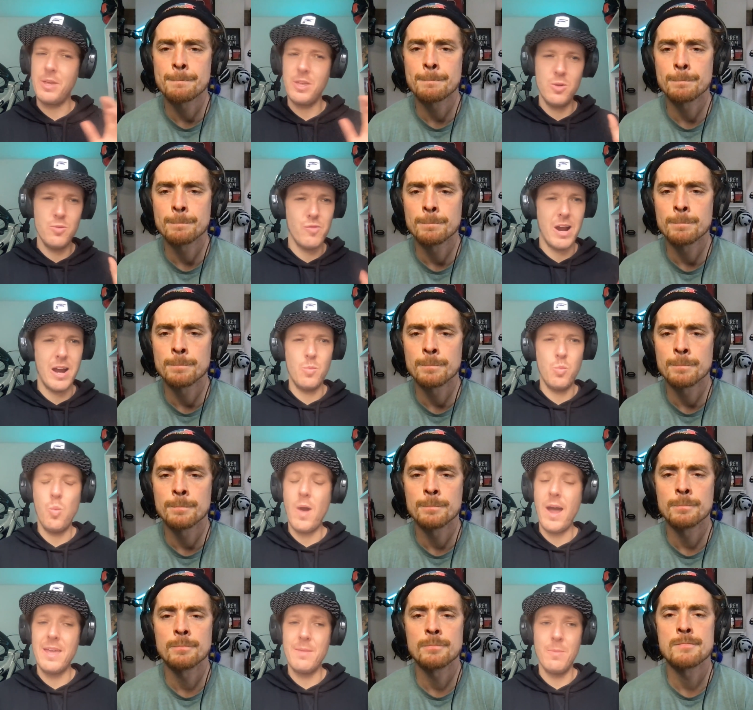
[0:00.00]
Speaker 1: but you ride
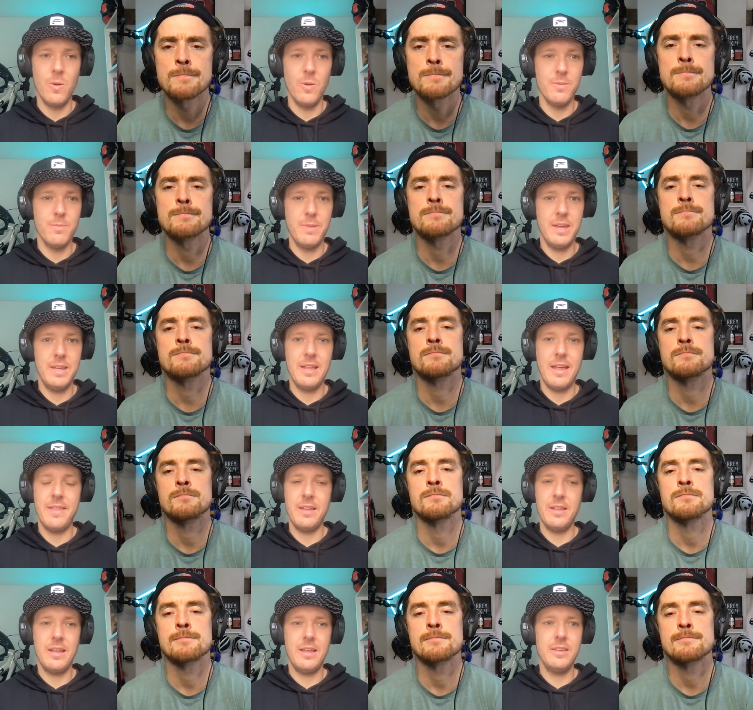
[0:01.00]
way more than me.
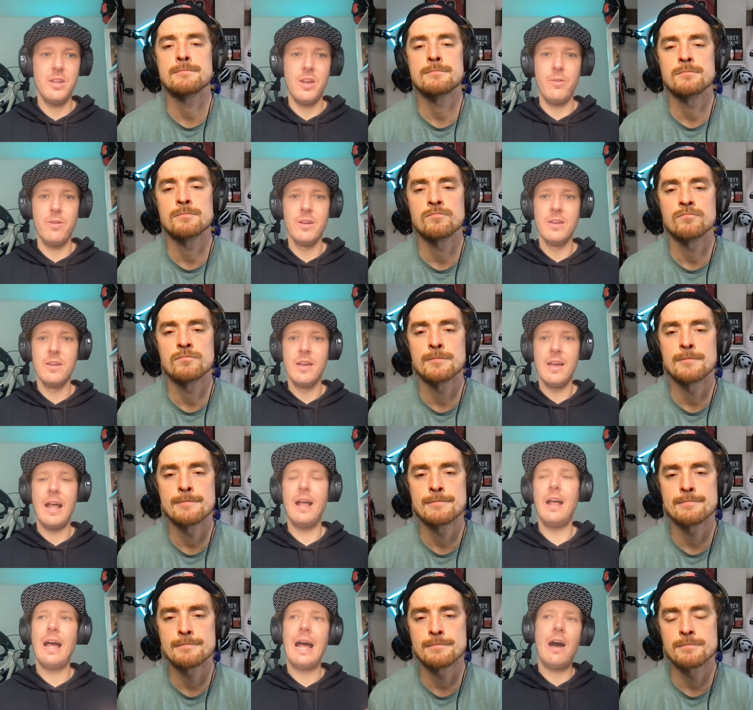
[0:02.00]
Like you know,
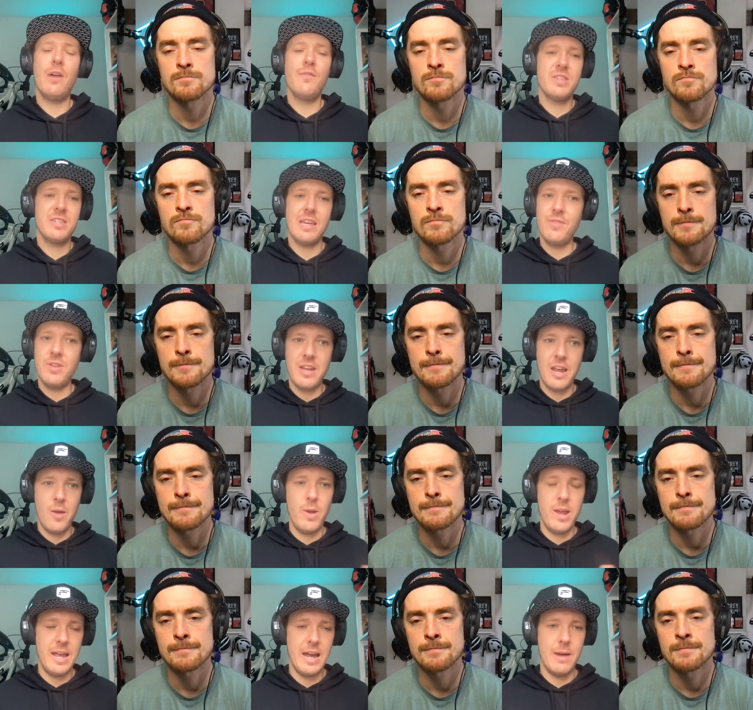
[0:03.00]
out of a seven day
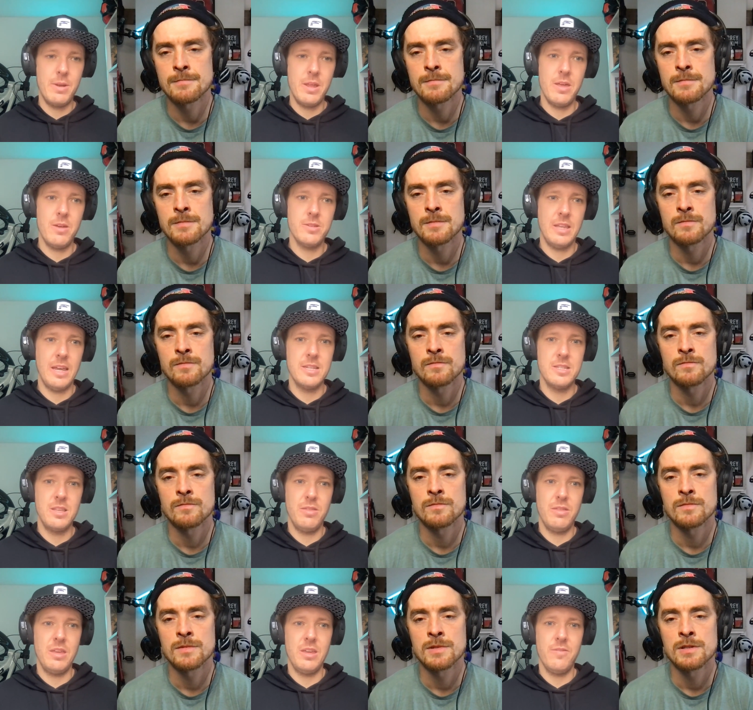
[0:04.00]
week, how many of those days do
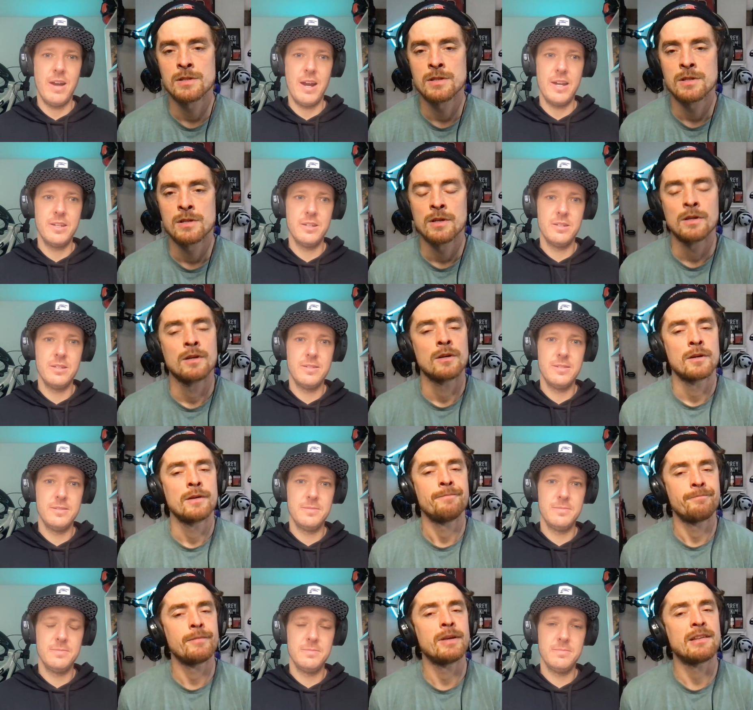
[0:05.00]
you think you ride?
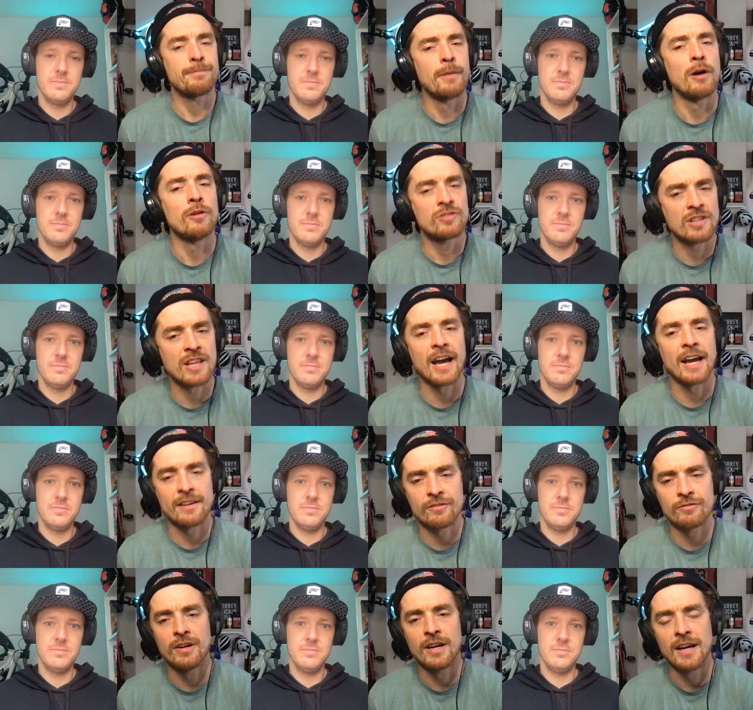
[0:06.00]
Speaker 2: It's most
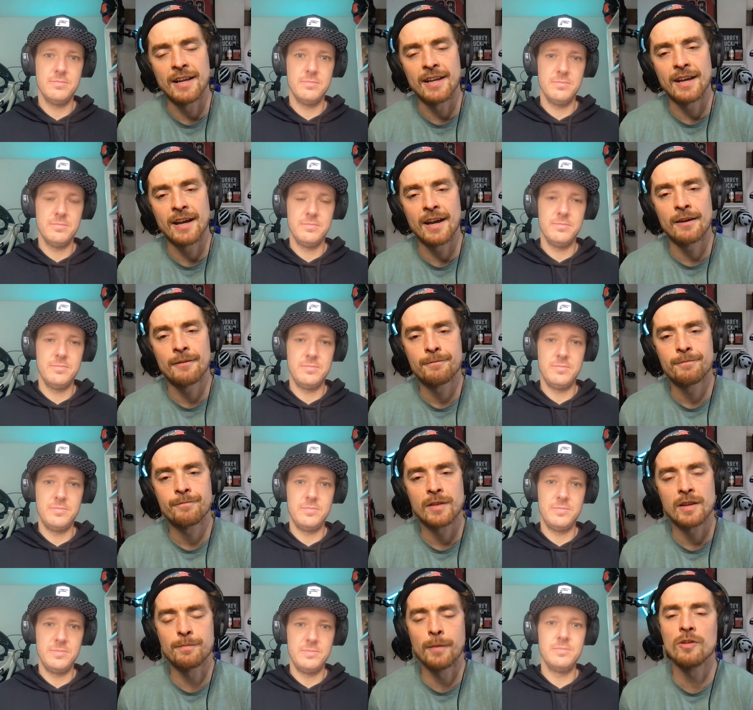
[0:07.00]
days, really. Yeah.
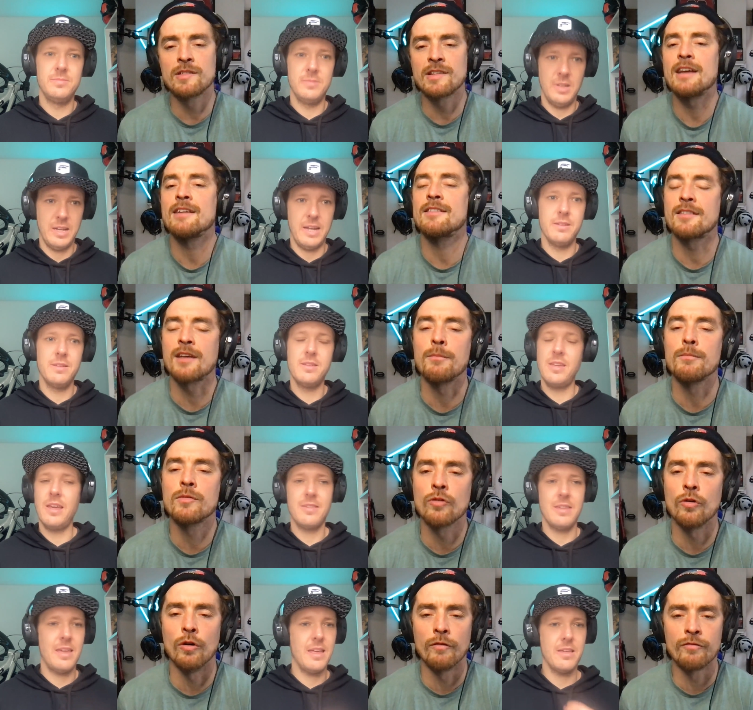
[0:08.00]
It's most days some
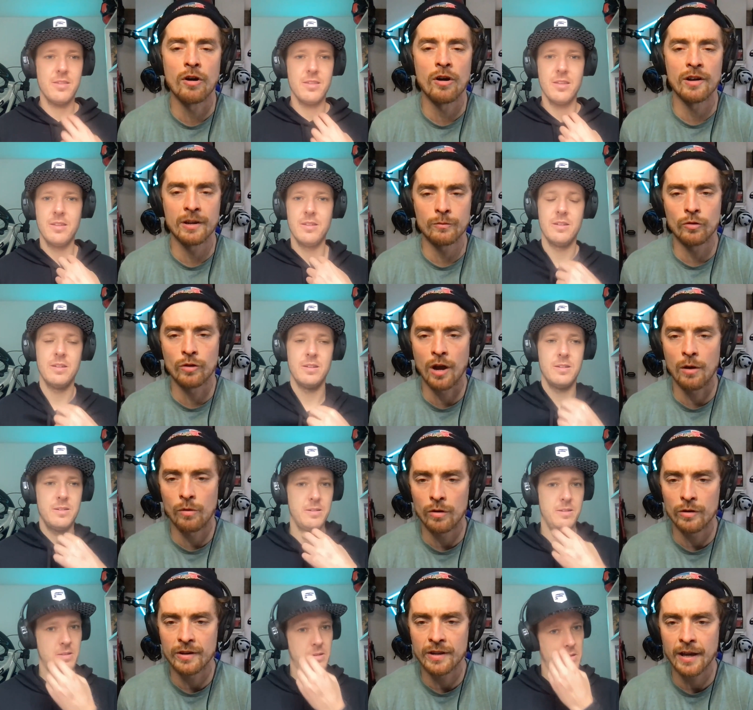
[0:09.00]
it's, sort it's, of riding will
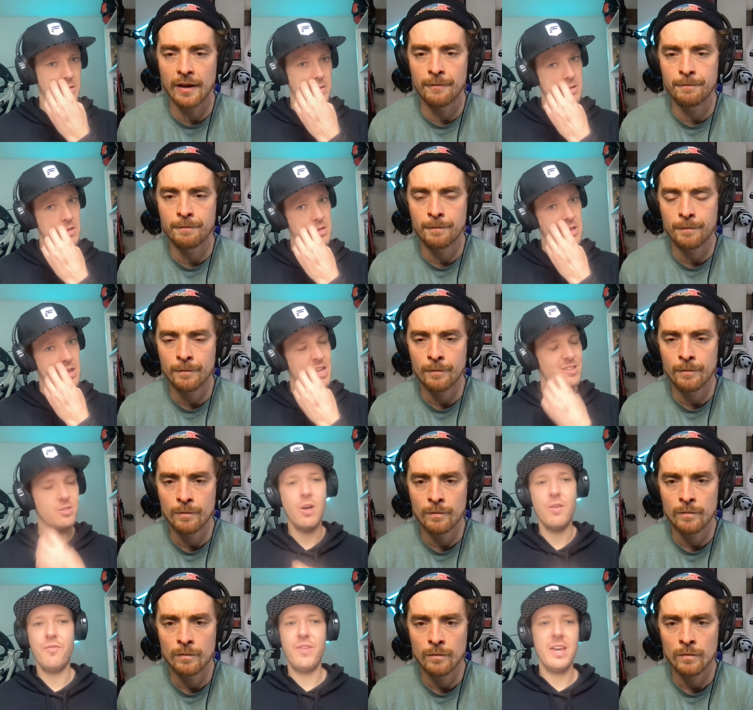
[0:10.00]
go on, yeah.
Speaker 1: That's
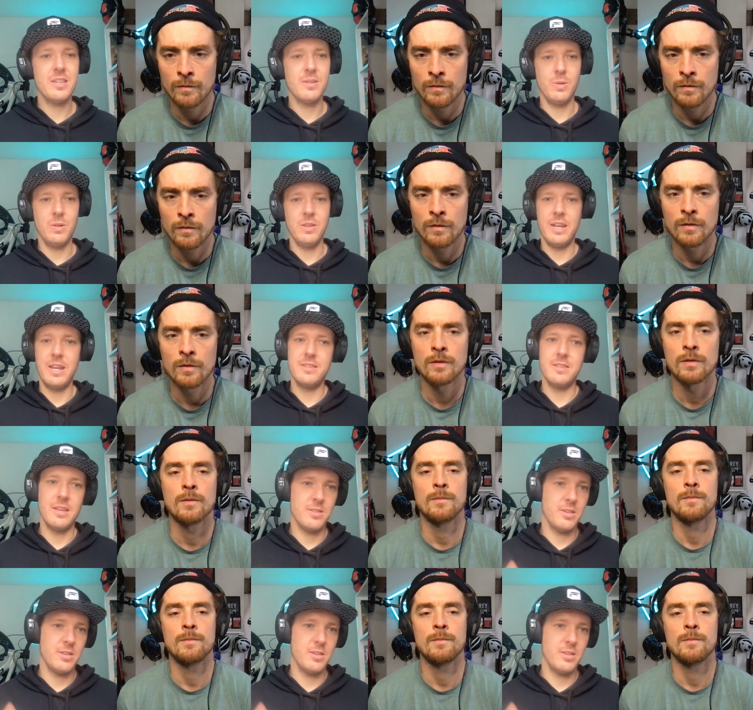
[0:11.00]
not feasible then, is it,